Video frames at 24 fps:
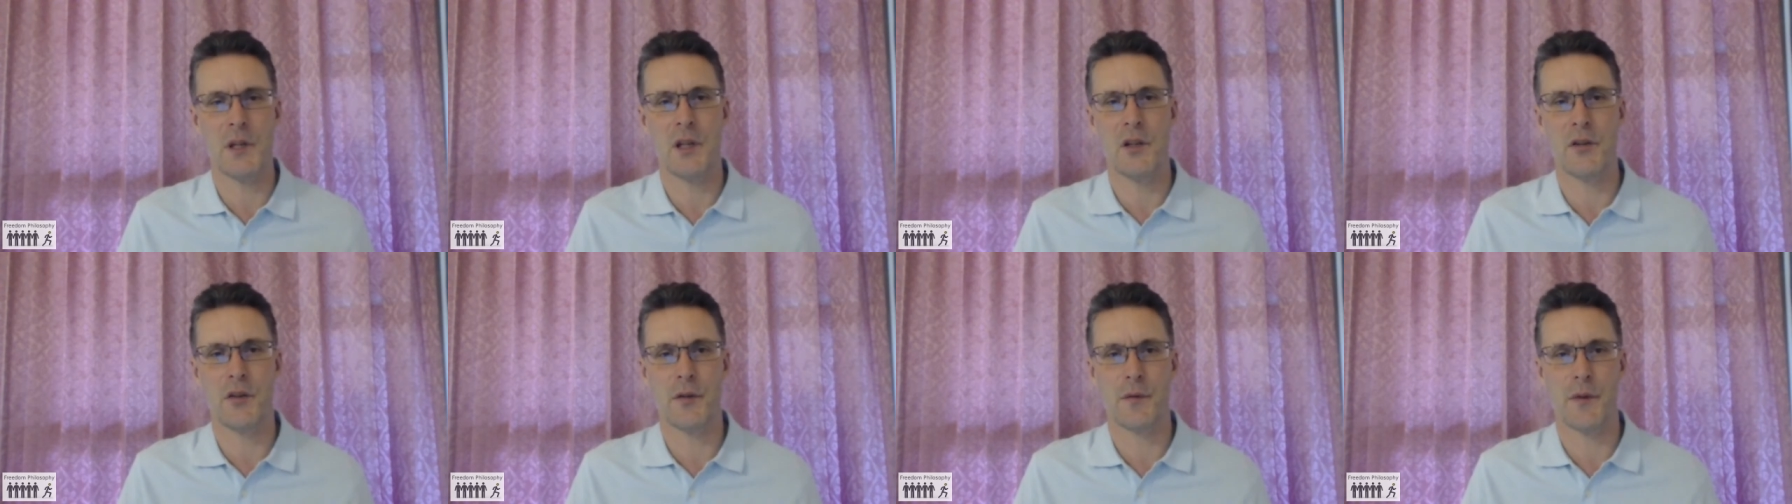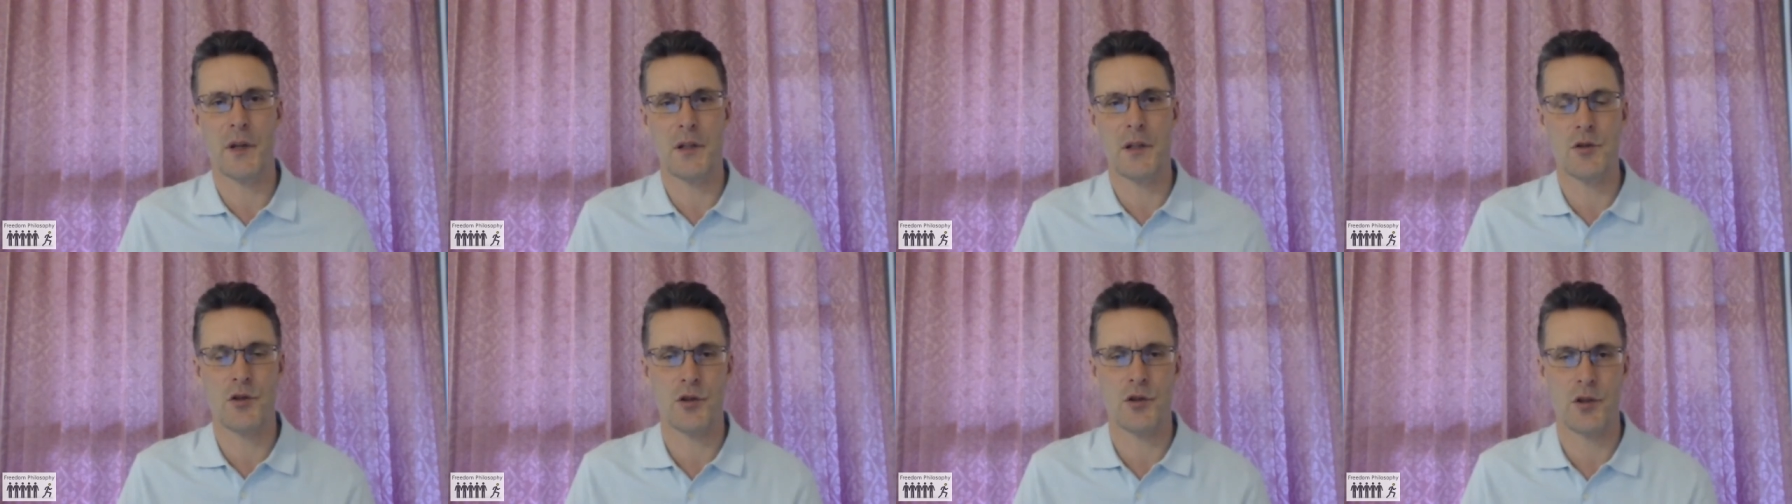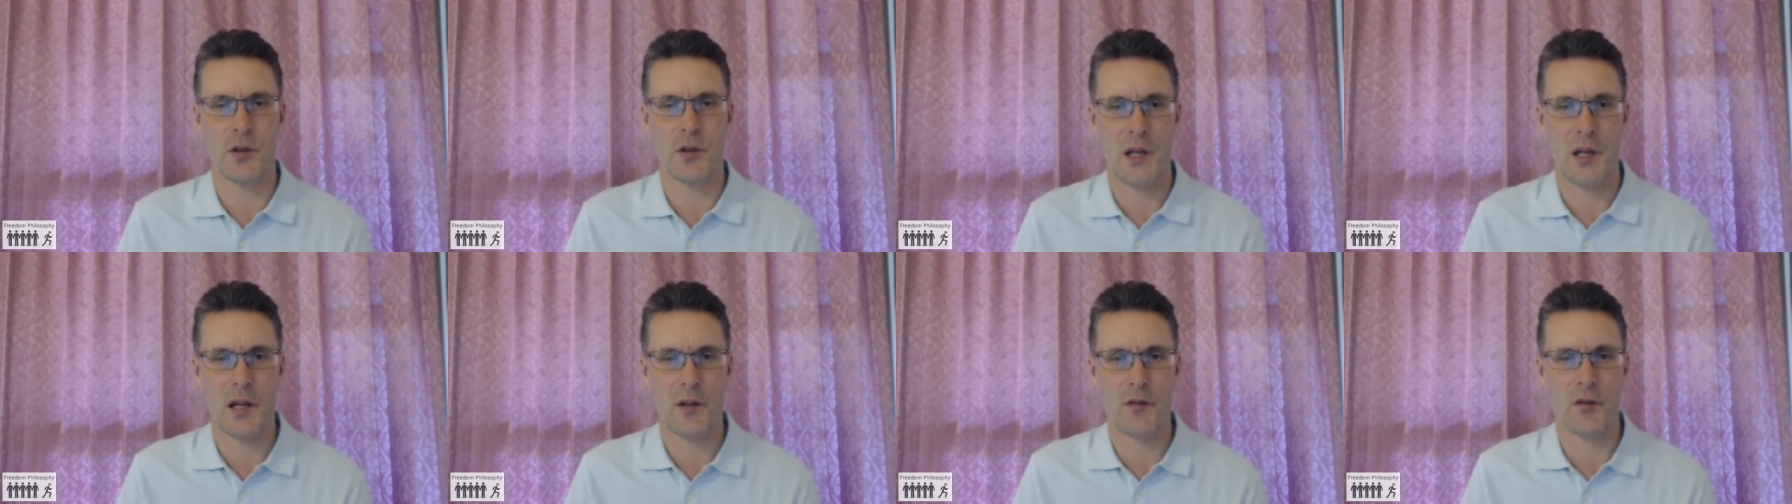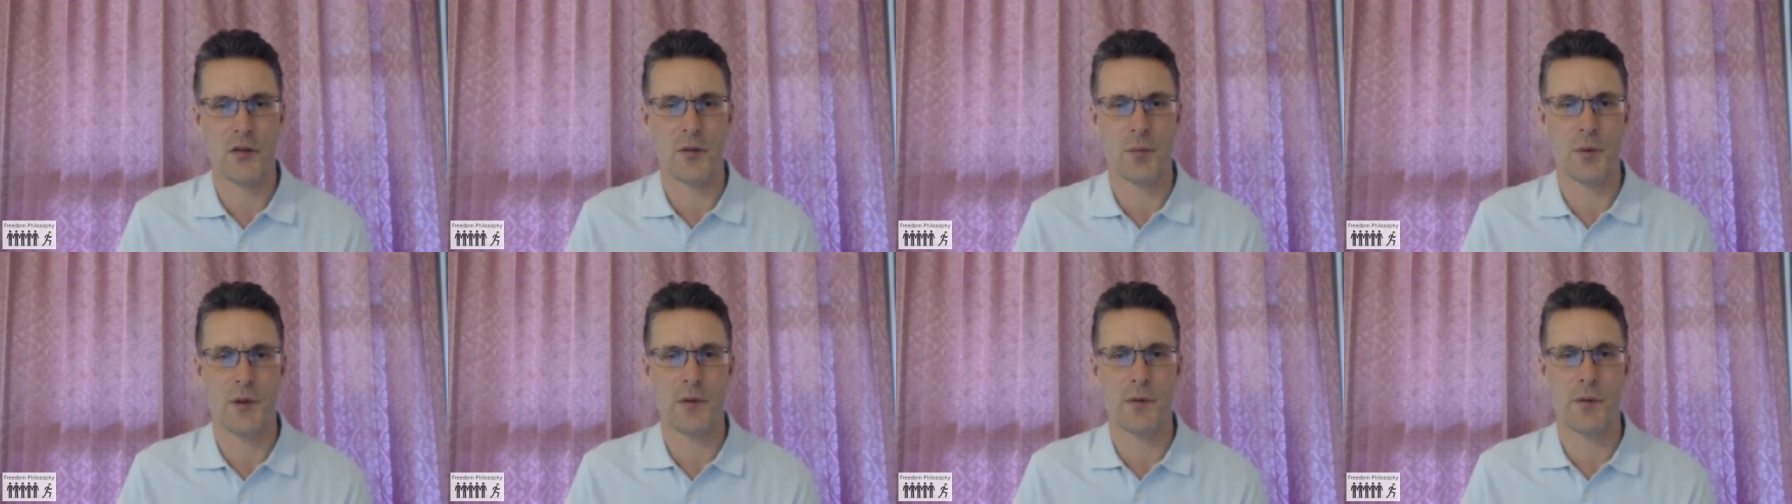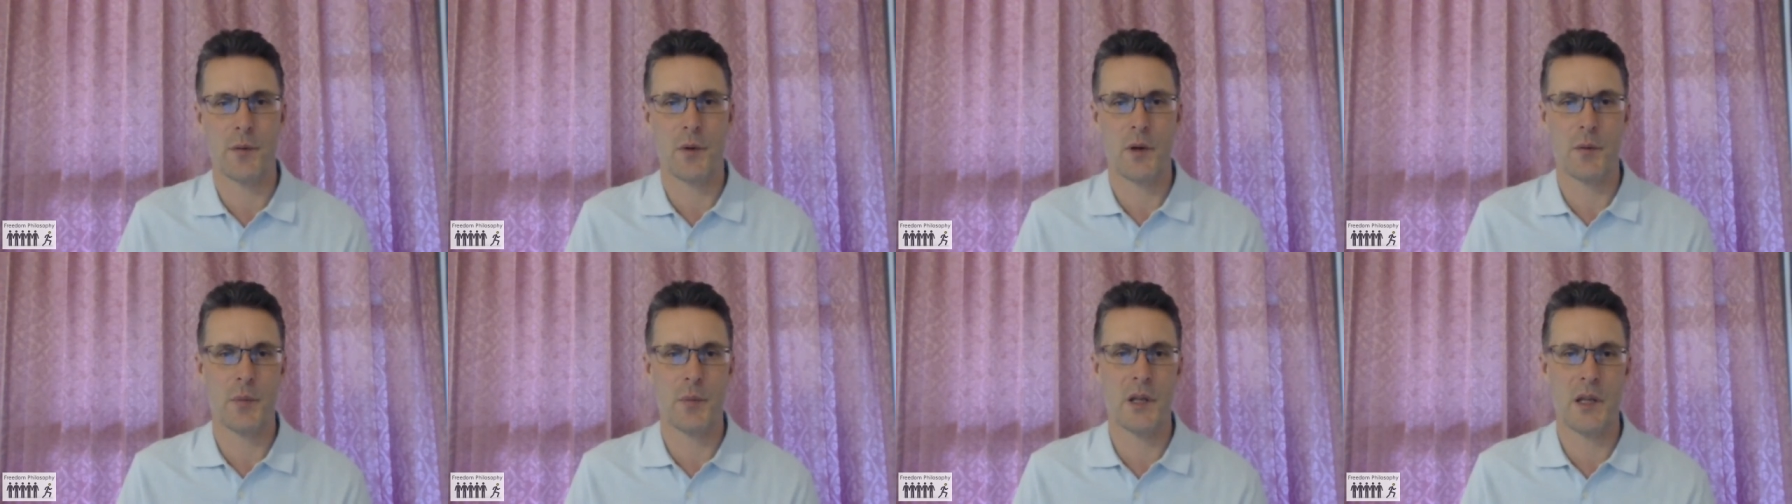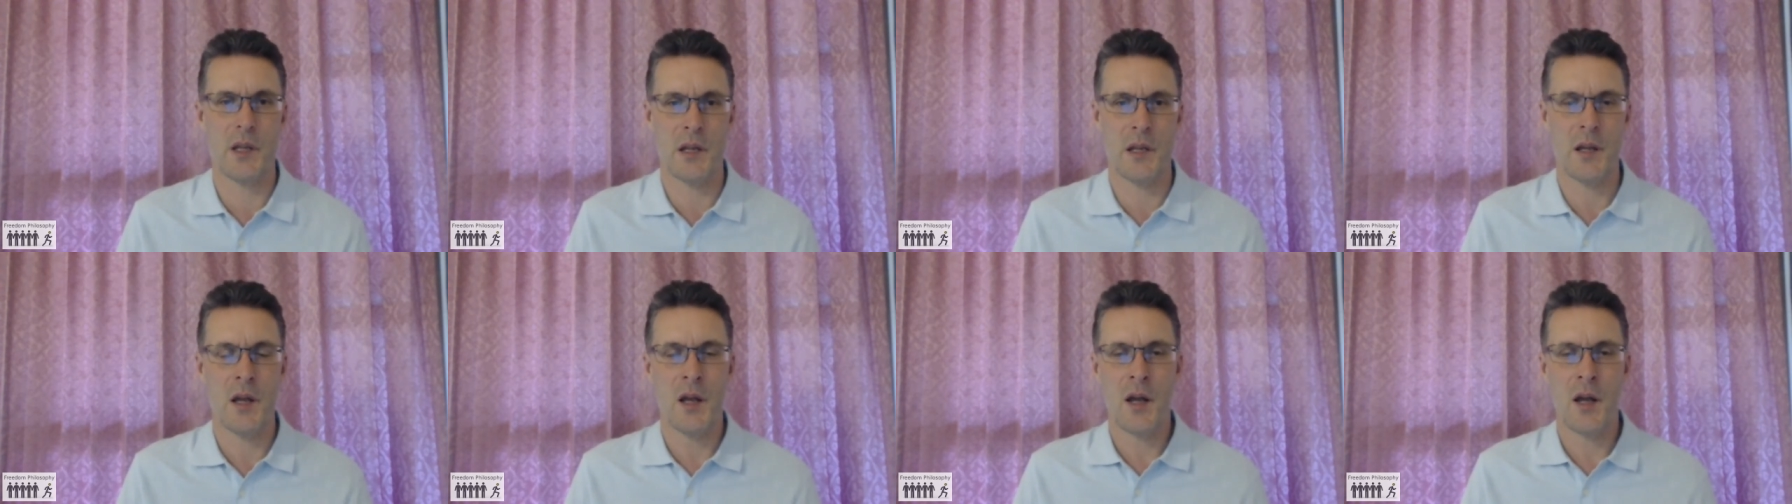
intervention has to be, be